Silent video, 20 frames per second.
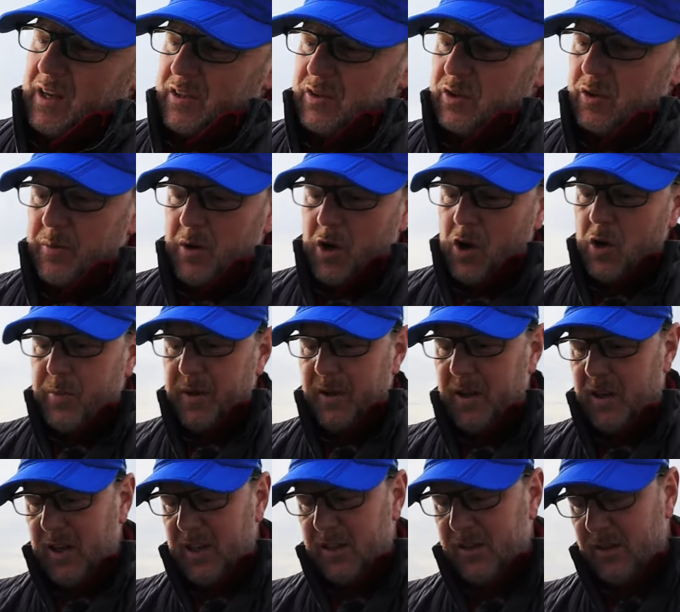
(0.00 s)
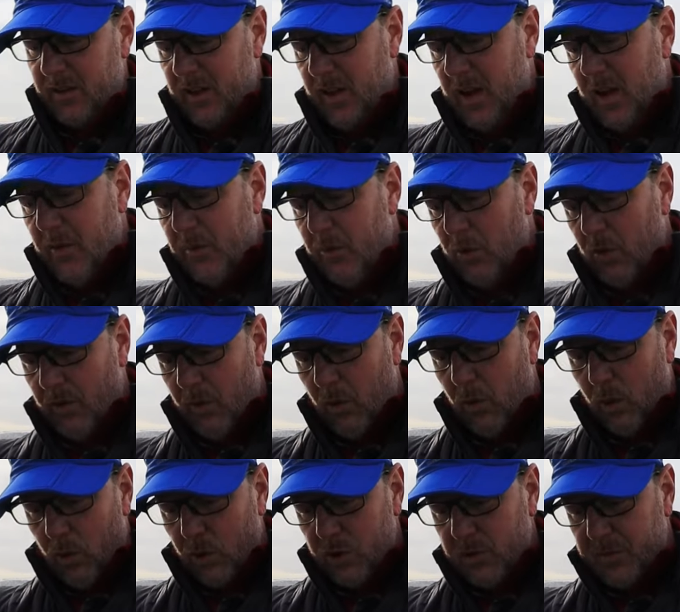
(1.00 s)
So I'm hoping that these are more of a
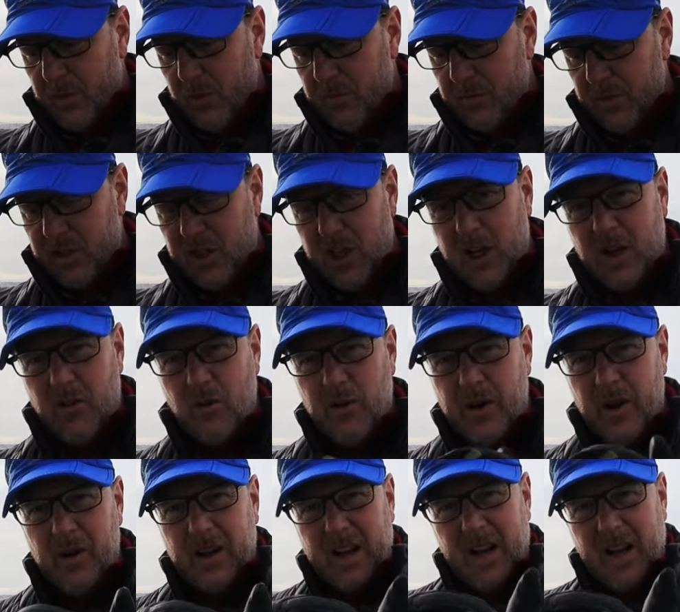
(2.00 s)
waterproof material. Now